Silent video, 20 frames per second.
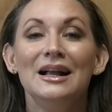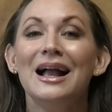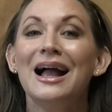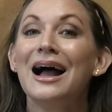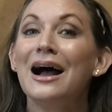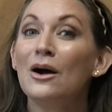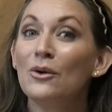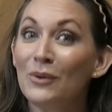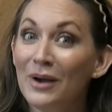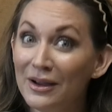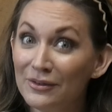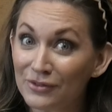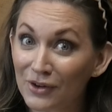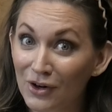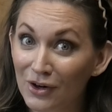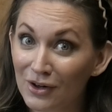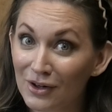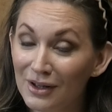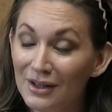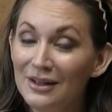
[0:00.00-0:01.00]

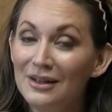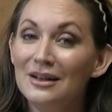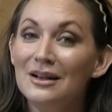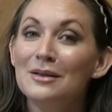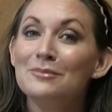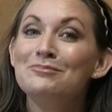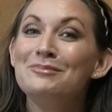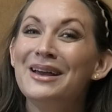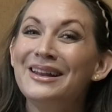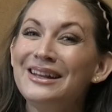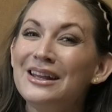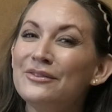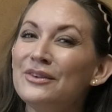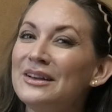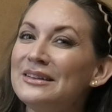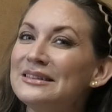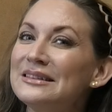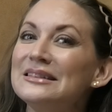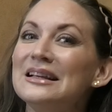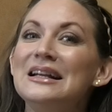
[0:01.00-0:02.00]
However, many of
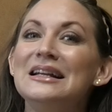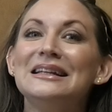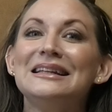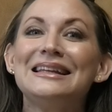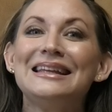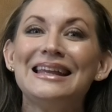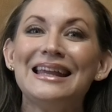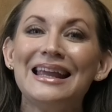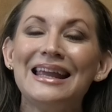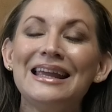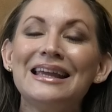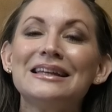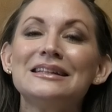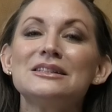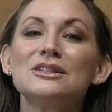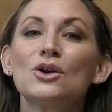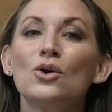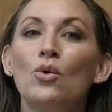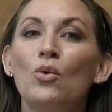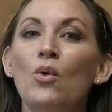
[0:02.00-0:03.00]
us can't
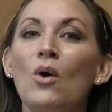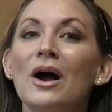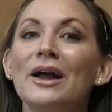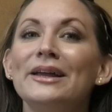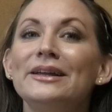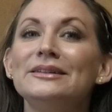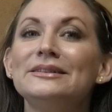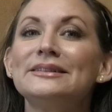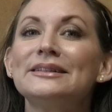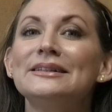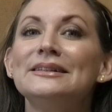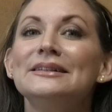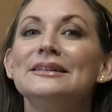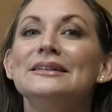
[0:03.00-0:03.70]
quite